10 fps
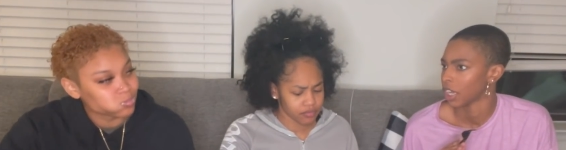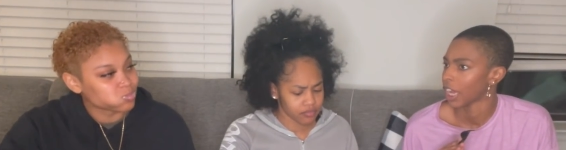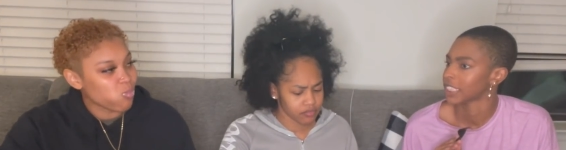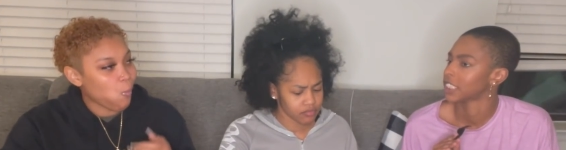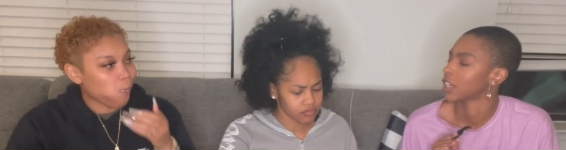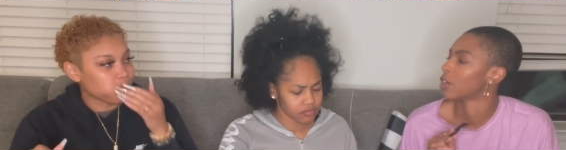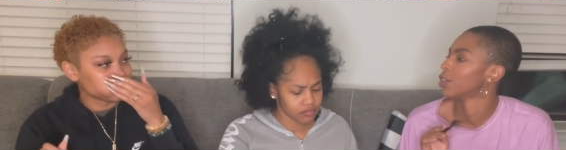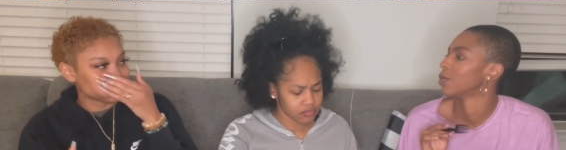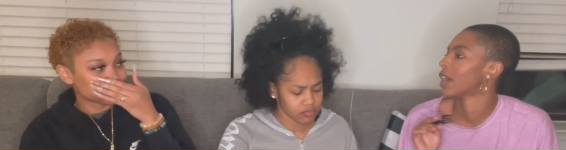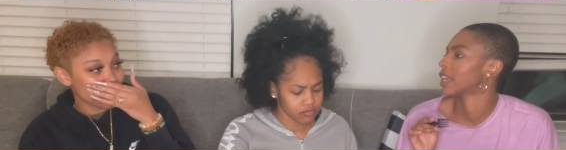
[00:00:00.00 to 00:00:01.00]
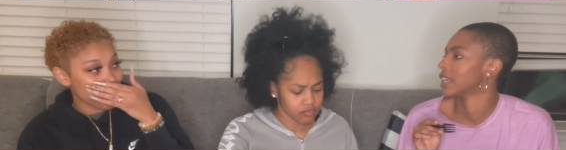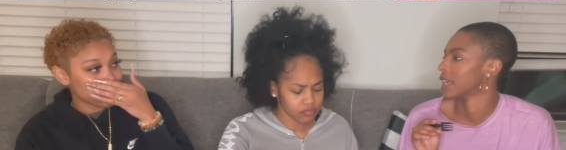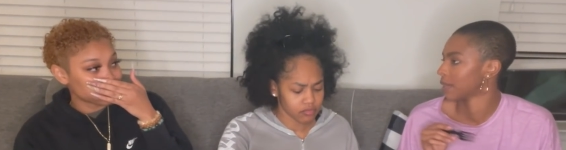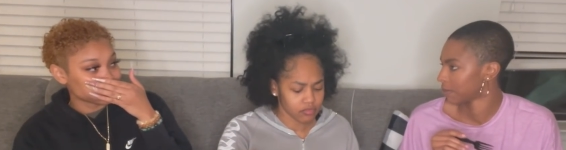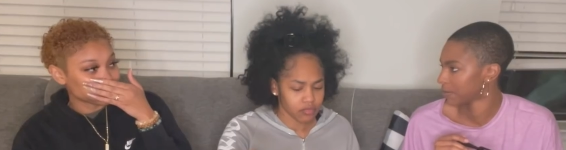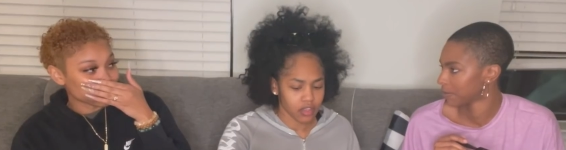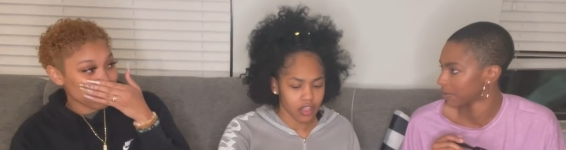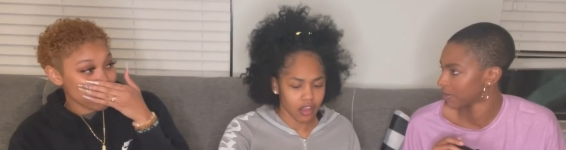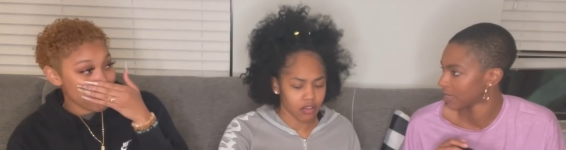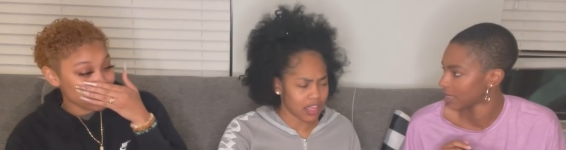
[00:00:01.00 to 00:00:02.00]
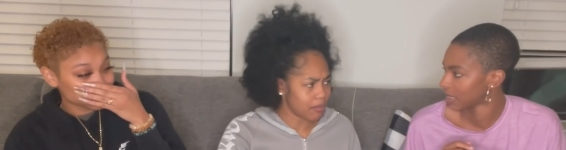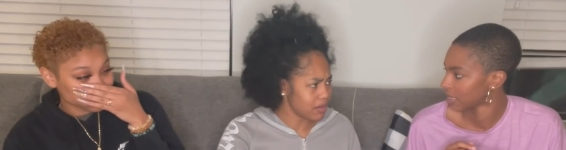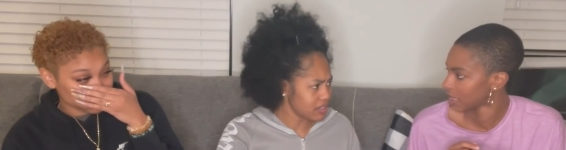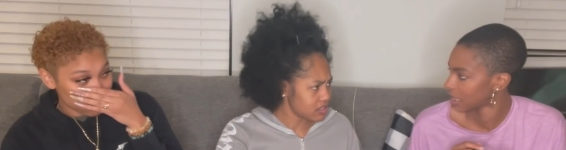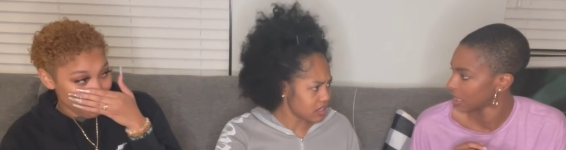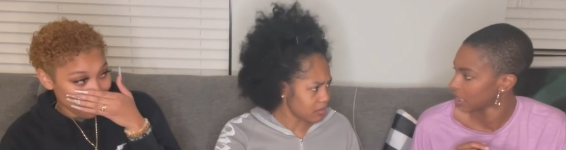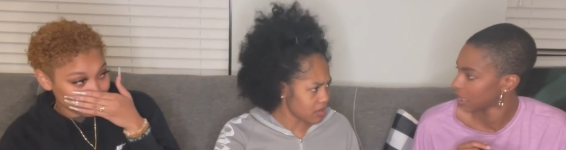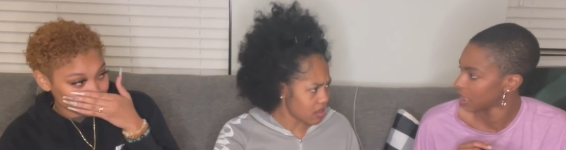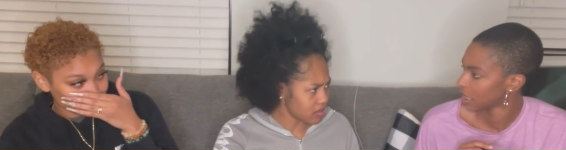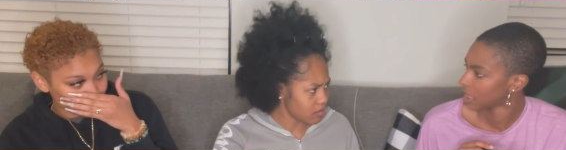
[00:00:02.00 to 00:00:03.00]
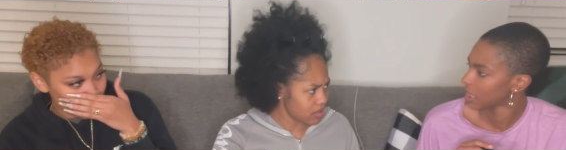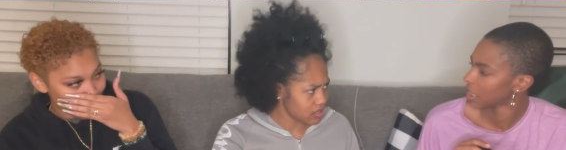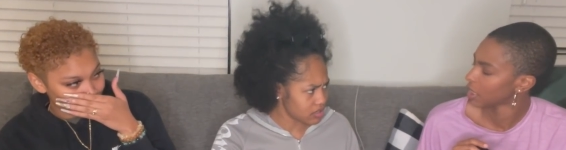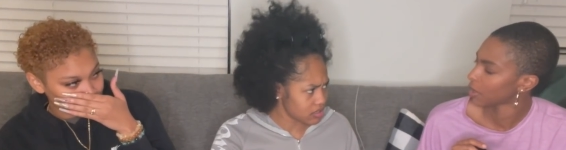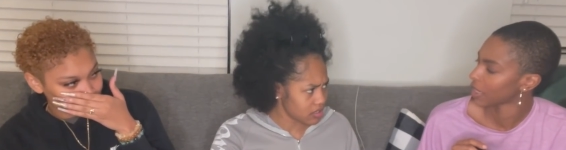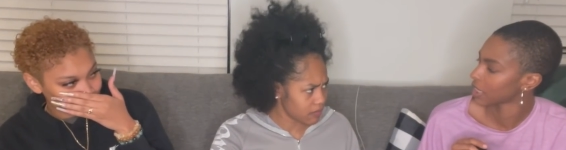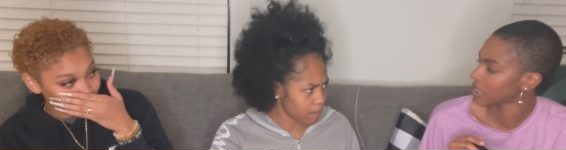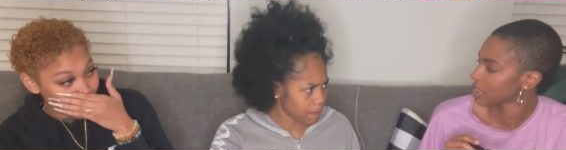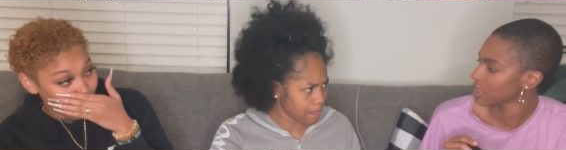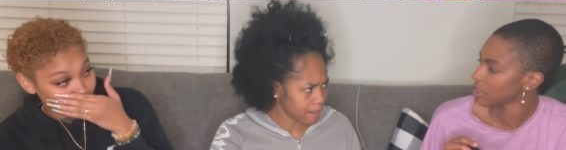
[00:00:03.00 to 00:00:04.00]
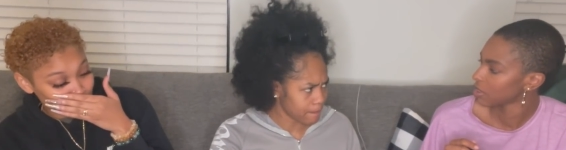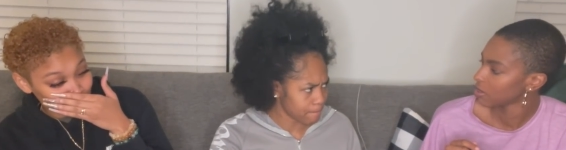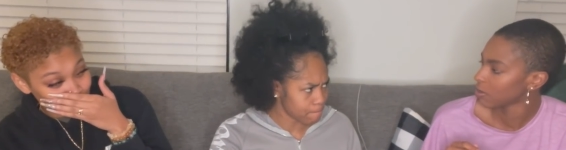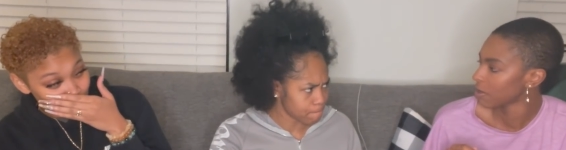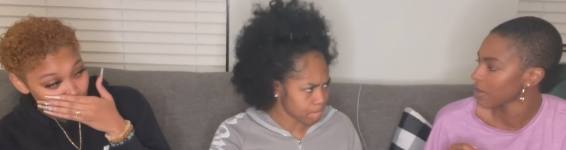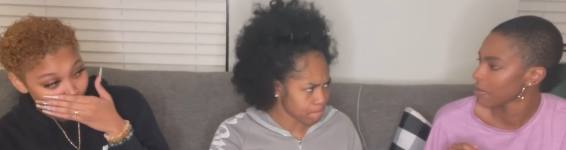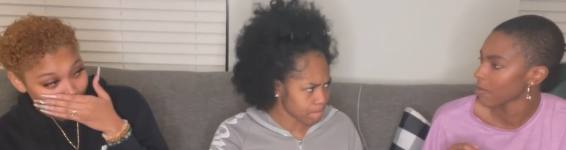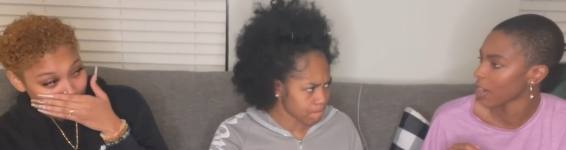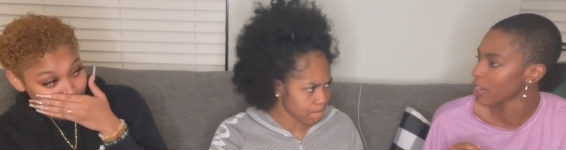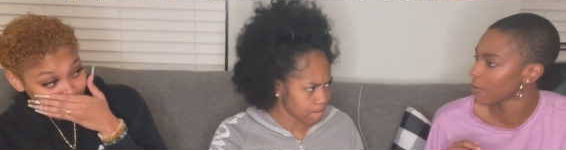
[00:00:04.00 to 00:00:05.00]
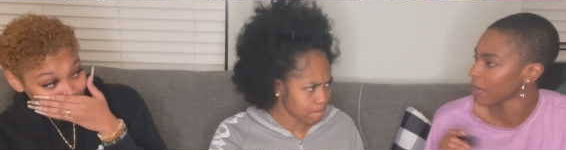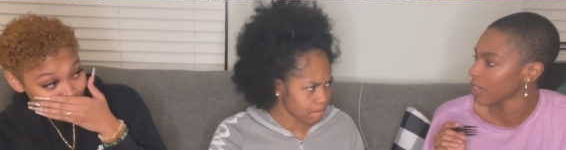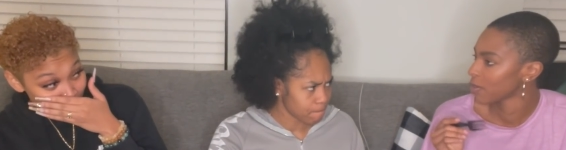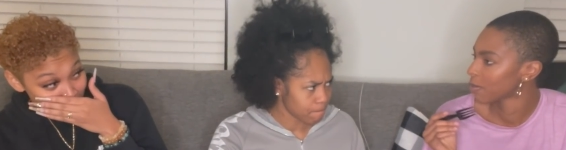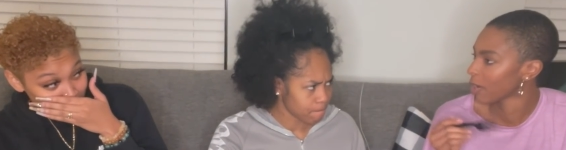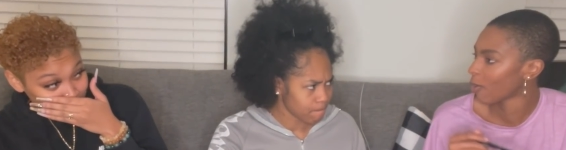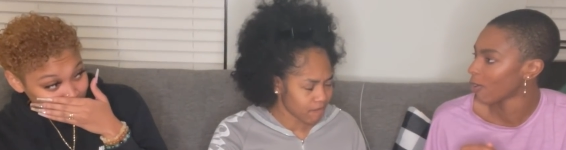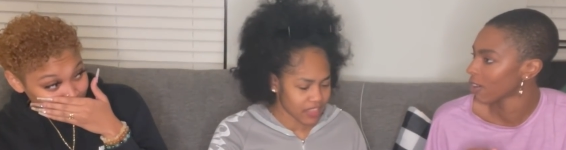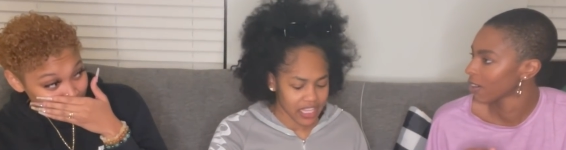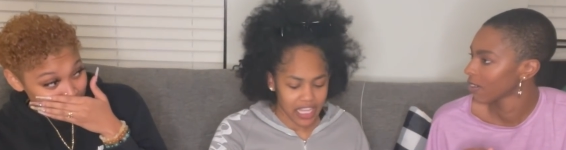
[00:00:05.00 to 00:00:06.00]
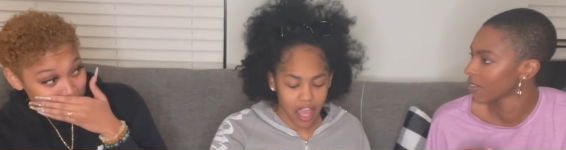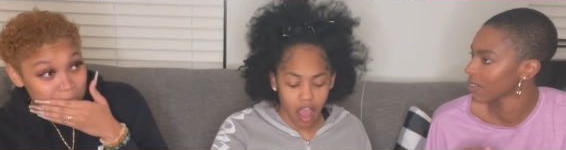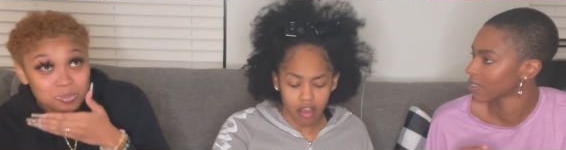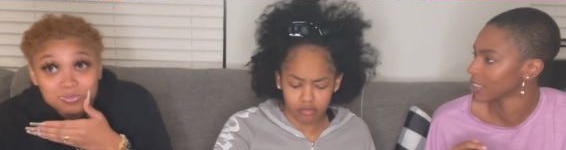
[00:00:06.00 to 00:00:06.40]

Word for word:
Speaker 1: I said call you out a name. Oh, like bitch, they be calling you bitch.
Speaker 2: No, like making my whore.
Speaker 1: Oh,